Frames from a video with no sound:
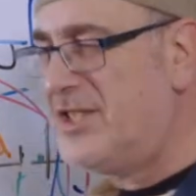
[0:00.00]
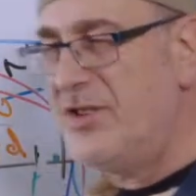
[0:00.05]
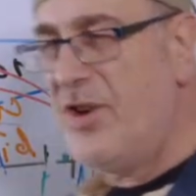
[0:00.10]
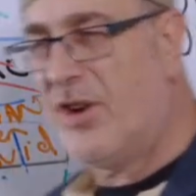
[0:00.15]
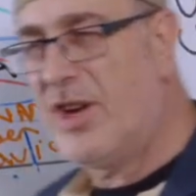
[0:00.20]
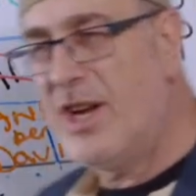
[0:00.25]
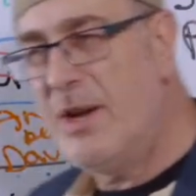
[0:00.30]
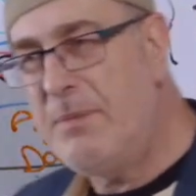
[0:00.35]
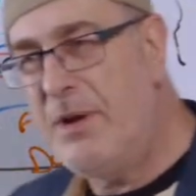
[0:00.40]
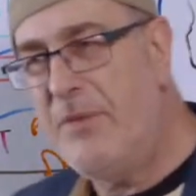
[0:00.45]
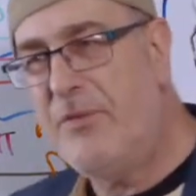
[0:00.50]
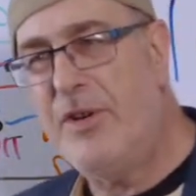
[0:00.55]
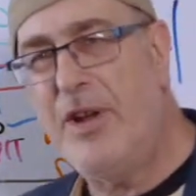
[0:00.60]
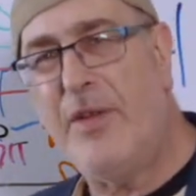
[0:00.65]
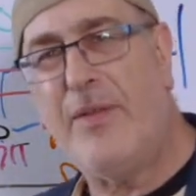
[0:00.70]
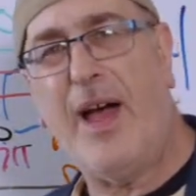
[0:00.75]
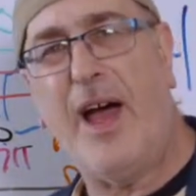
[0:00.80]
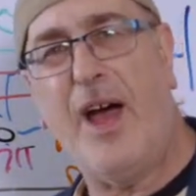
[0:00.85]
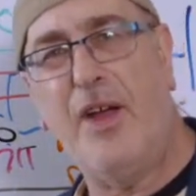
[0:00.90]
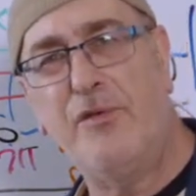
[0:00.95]
not going to be for
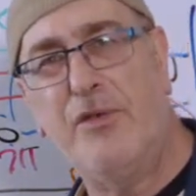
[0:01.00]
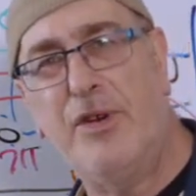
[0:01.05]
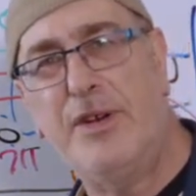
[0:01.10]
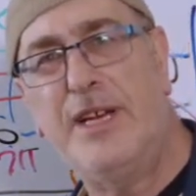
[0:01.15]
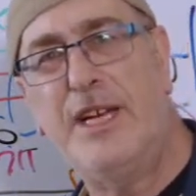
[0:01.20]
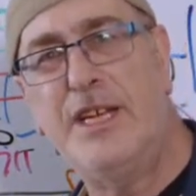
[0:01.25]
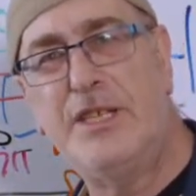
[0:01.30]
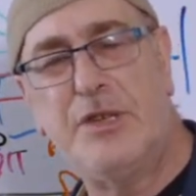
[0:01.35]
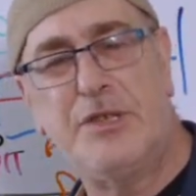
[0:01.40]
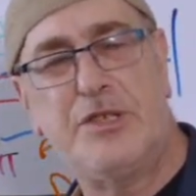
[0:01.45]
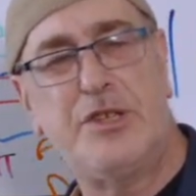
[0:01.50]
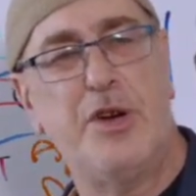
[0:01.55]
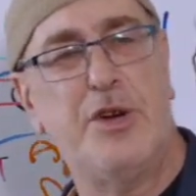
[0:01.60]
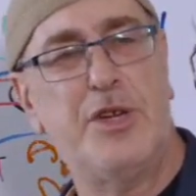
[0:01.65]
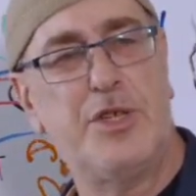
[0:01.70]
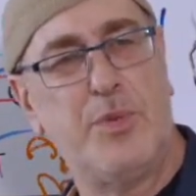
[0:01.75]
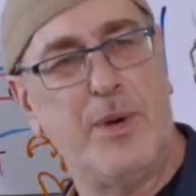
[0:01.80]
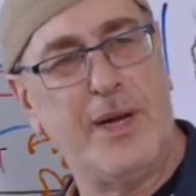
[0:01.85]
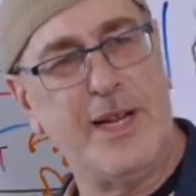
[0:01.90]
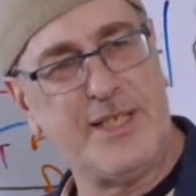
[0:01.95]
another 100 years or so
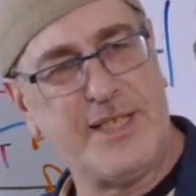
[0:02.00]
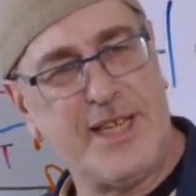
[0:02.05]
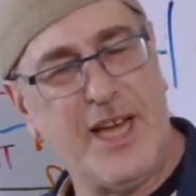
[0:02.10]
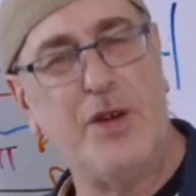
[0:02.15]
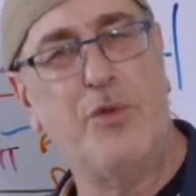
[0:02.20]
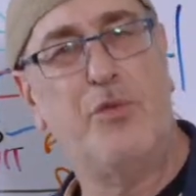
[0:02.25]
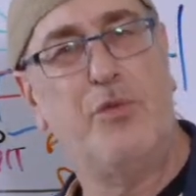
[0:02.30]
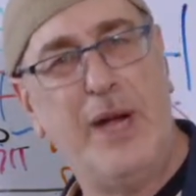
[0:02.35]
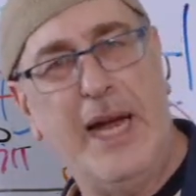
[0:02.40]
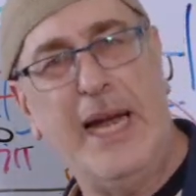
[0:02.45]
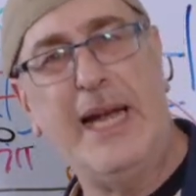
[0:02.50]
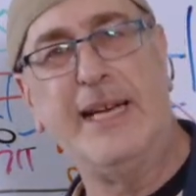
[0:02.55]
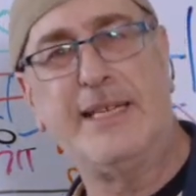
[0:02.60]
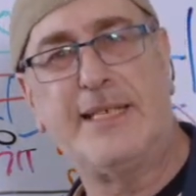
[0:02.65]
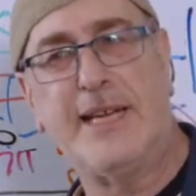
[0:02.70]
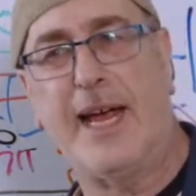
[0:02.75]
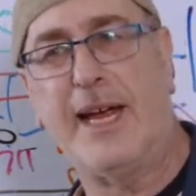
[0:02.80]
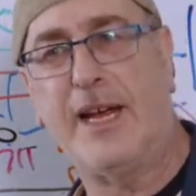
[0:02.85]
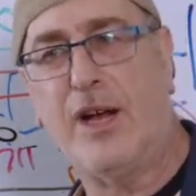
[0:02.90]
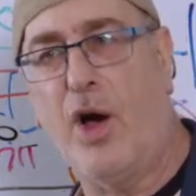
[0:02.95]
is when it's going to really
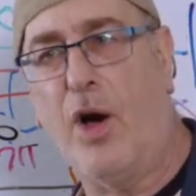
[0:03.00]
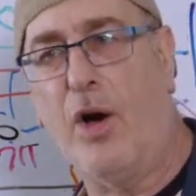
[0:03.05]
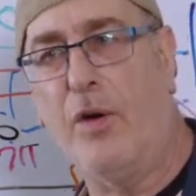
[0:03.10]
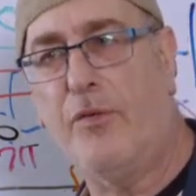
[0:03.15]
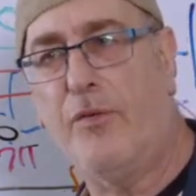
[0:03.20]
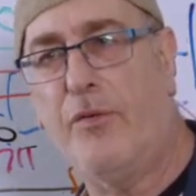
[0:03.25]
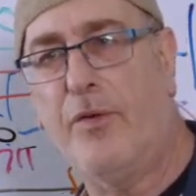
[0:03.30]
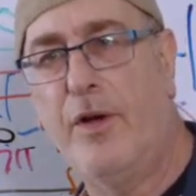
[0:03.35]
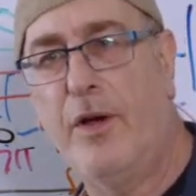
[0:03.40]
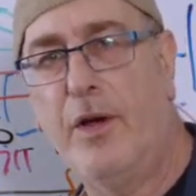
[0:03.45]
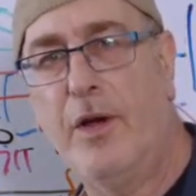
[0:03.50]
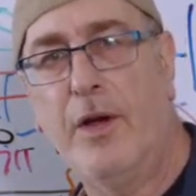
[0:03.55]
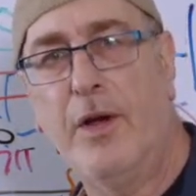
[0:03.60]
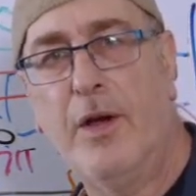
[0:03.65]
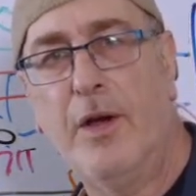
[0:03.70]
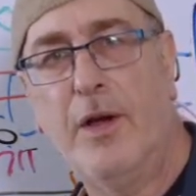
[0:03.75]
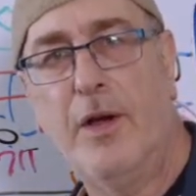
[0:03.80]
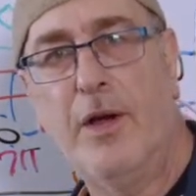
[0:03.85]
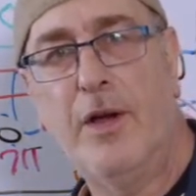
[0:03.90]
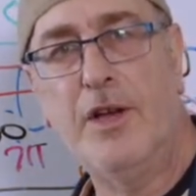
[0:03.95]
take off.
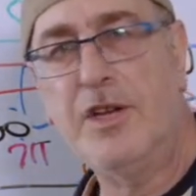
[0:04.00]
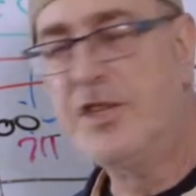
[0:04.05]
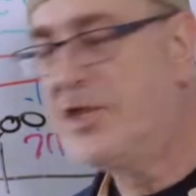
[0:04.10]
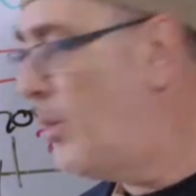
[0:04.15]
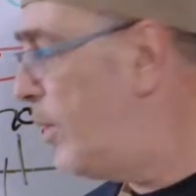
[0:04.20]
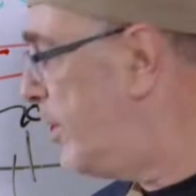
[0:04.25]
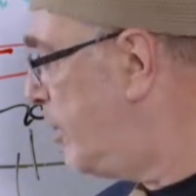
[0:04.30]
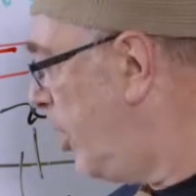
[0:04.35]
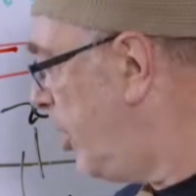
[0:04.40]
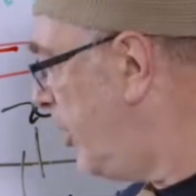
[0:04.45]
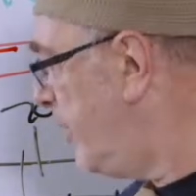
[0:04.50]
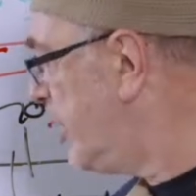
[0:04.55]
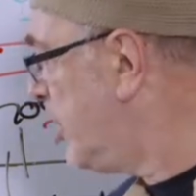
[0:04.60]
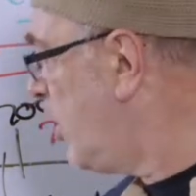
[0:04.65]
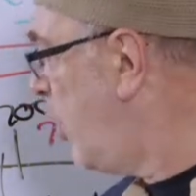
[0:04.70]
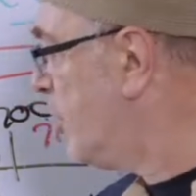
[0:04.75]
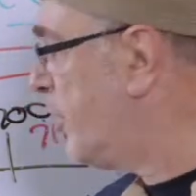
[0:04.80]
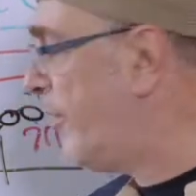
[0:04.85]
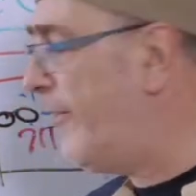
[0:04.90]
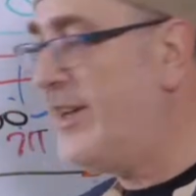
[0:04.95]
So we're not in the
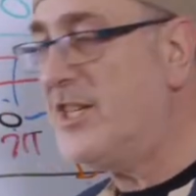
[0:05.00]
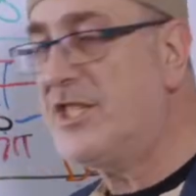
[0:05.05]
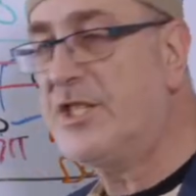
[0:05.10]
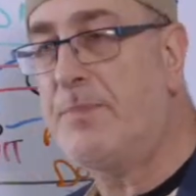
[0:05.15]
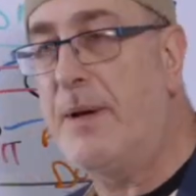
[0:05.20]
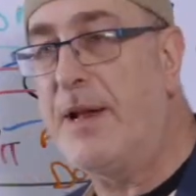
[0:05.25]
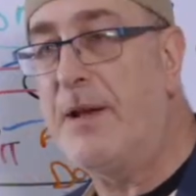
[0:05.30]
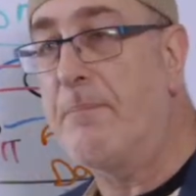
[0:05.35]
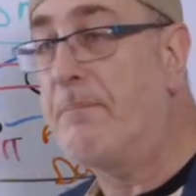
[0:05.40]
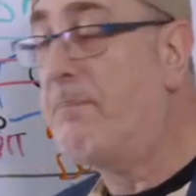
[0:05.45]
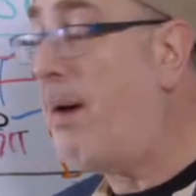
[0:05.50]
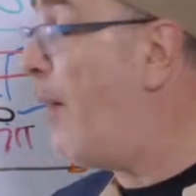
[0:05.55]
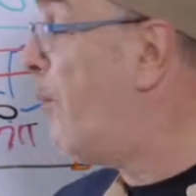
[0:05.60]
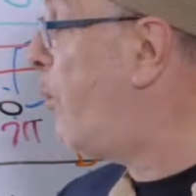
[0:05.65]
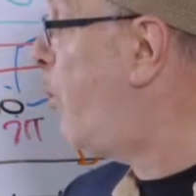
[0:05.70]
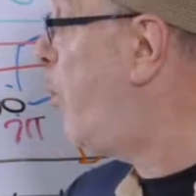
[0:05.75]
golden age of Spain, but